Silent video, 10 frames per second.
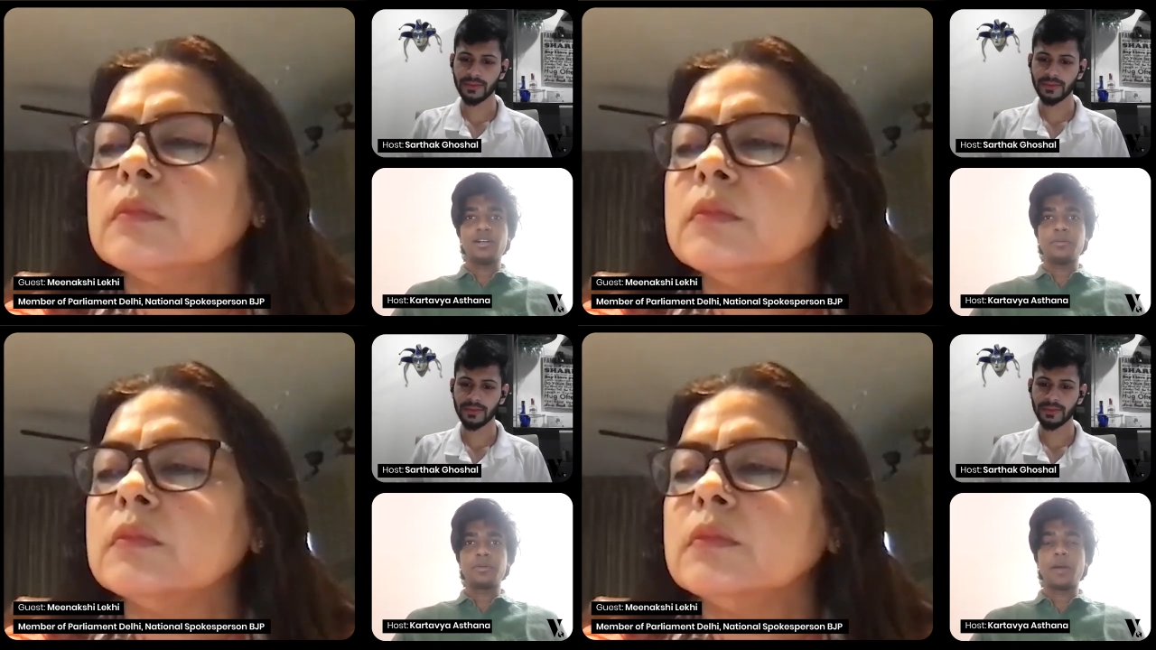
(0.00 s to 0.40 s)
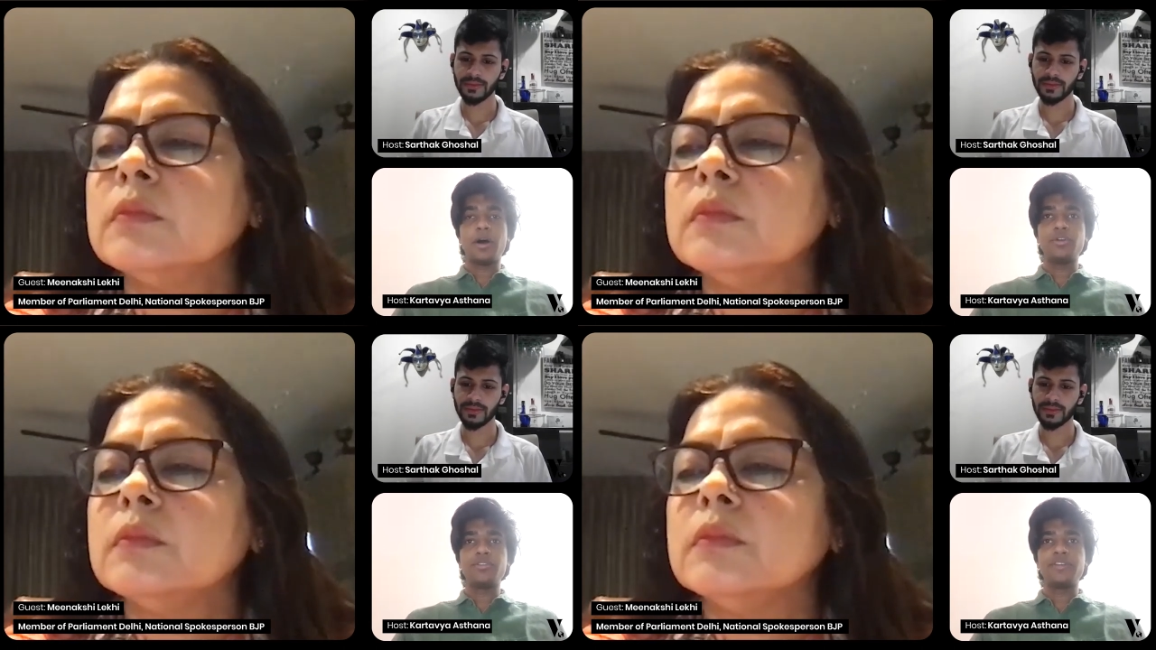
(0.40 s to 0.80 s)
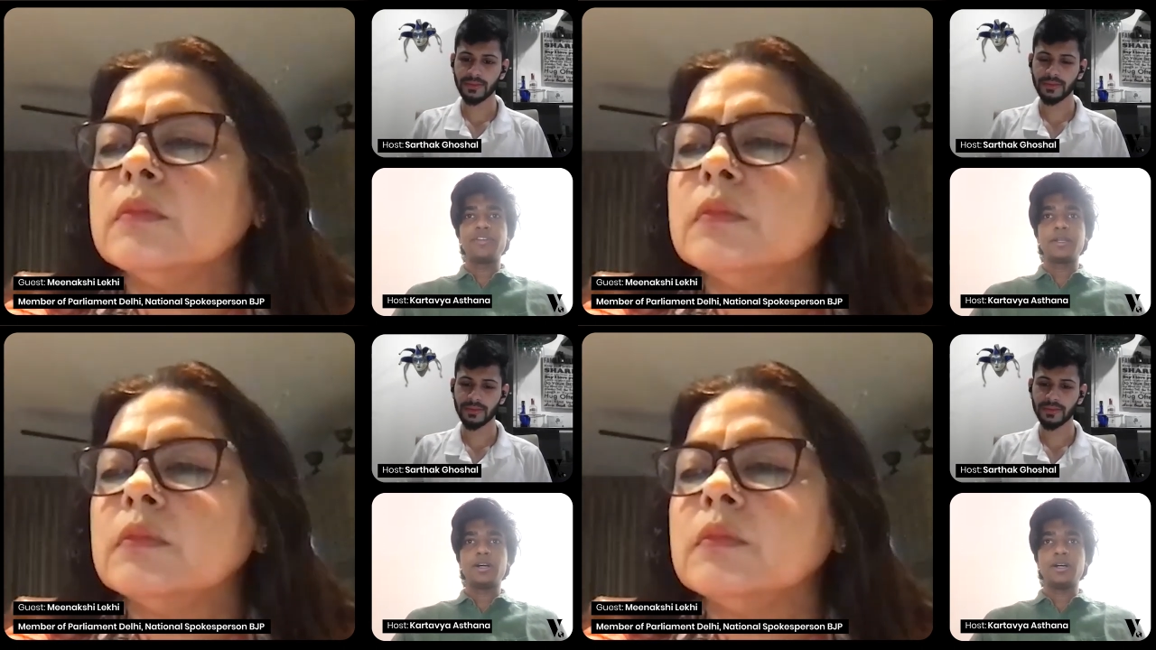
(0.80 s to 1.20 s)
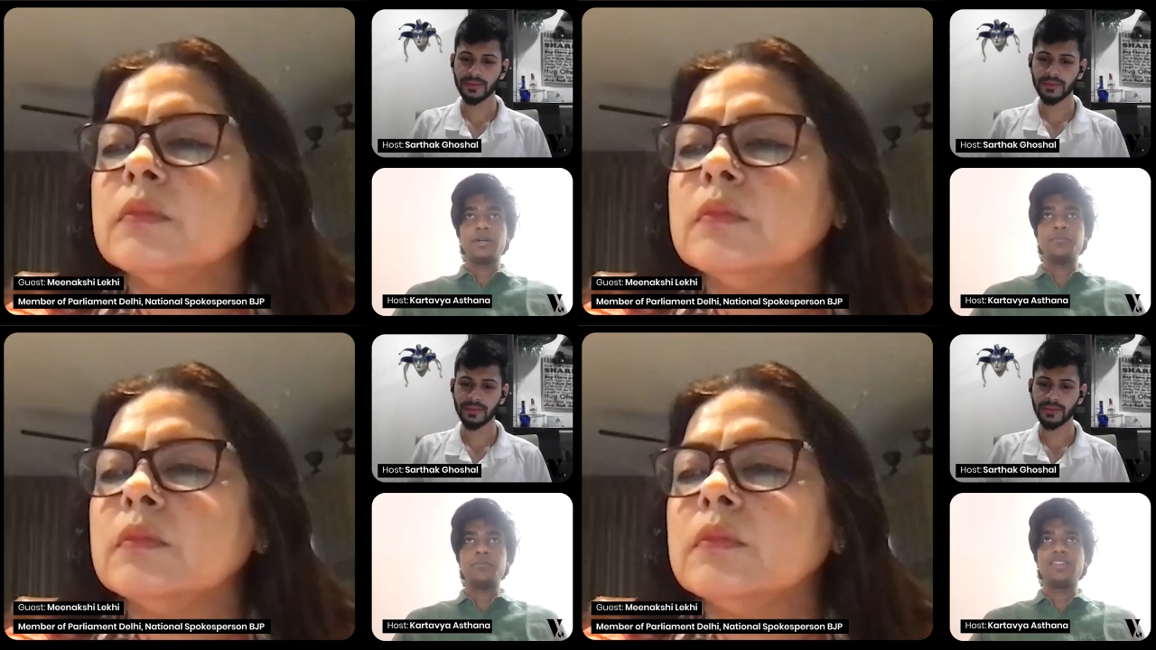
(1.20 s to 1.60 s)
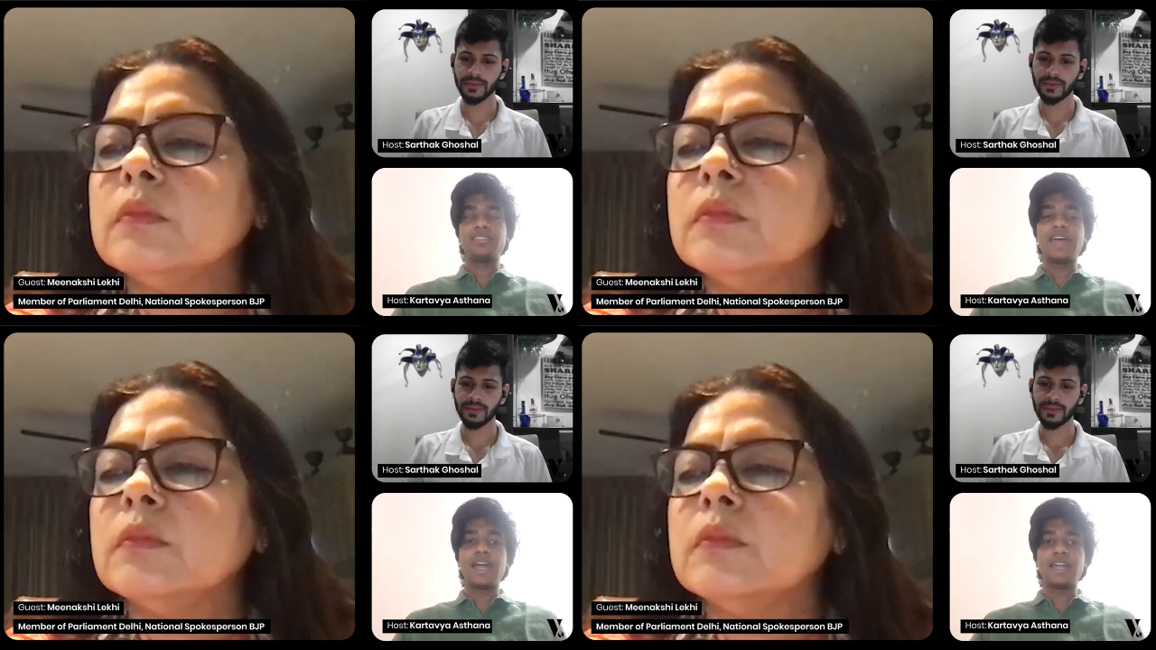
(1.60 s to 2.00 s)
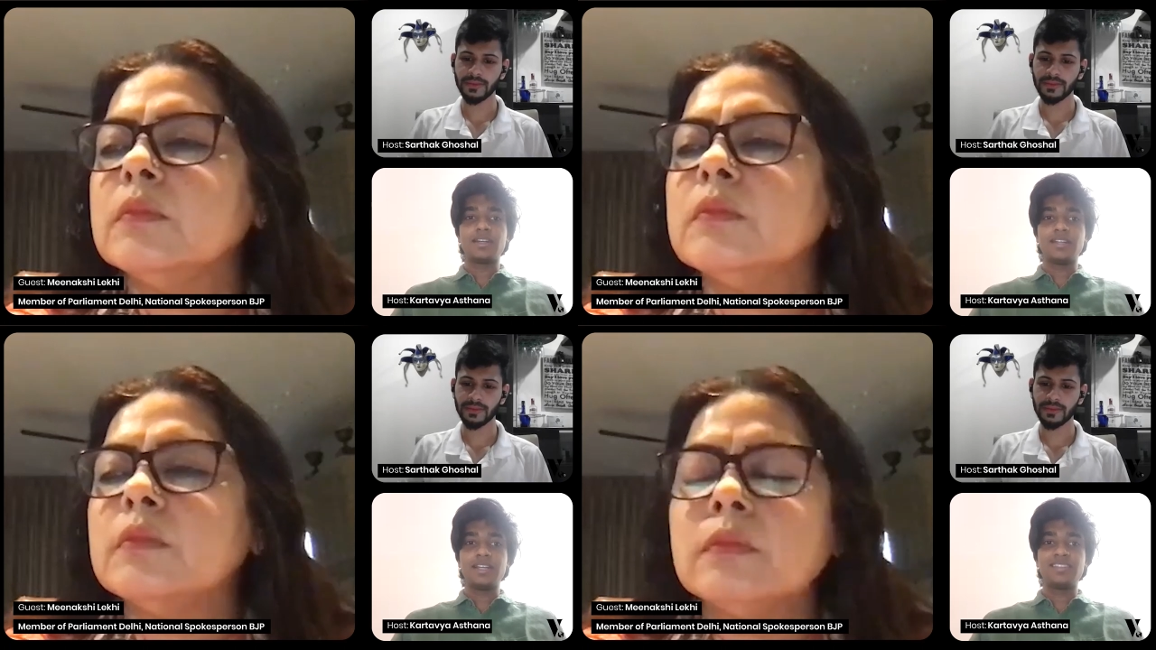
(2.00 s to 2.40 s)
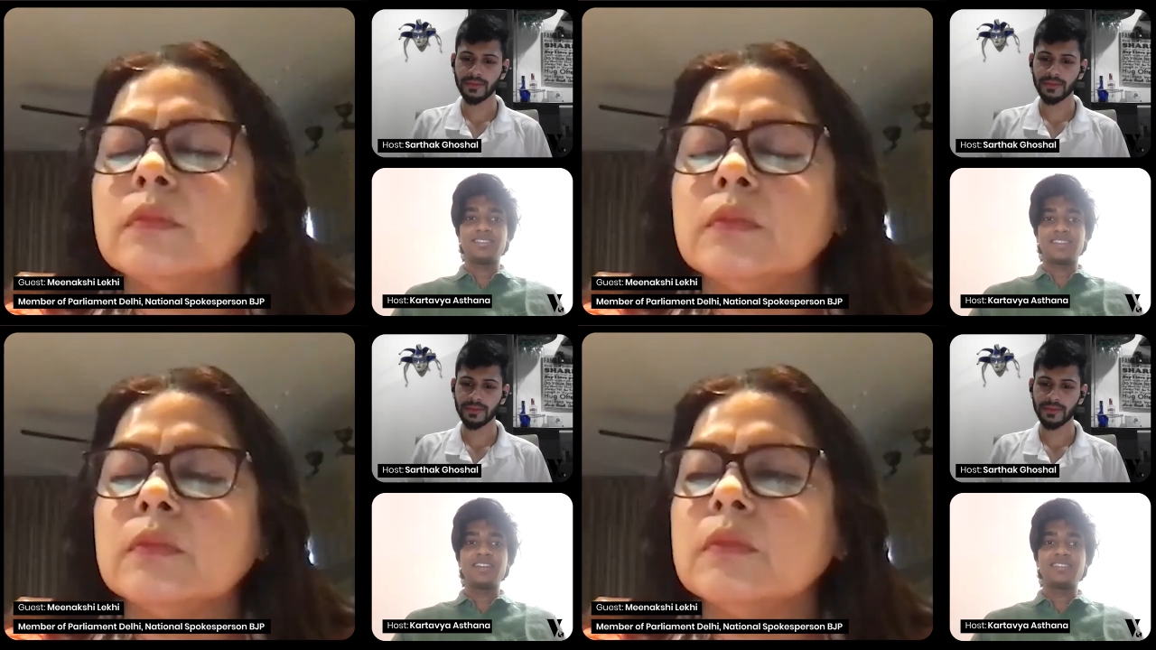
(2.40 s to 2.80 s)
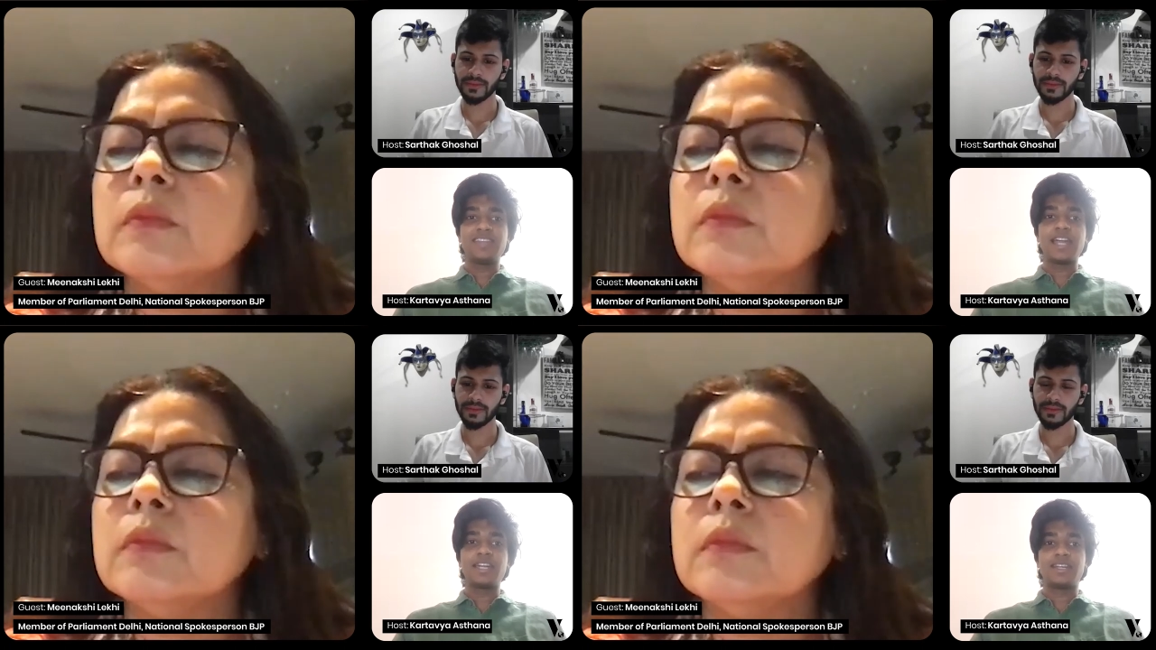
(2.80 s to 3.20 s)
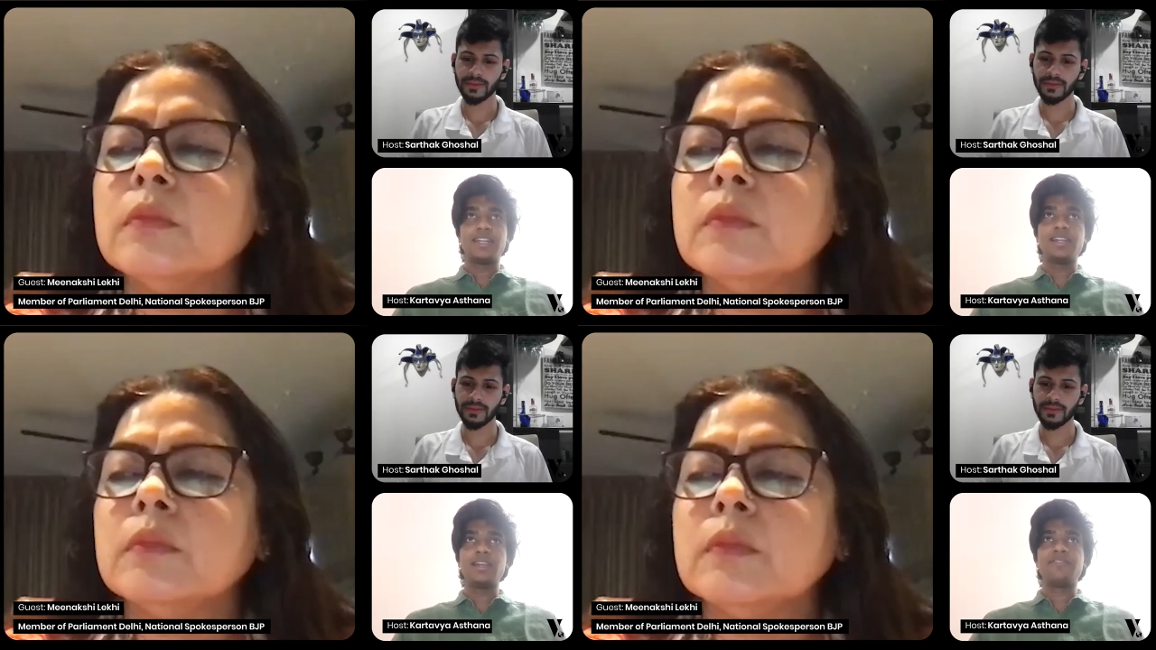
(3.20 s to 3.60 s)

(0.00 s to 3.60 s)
Speaker 1: come out of it um, is that it states that till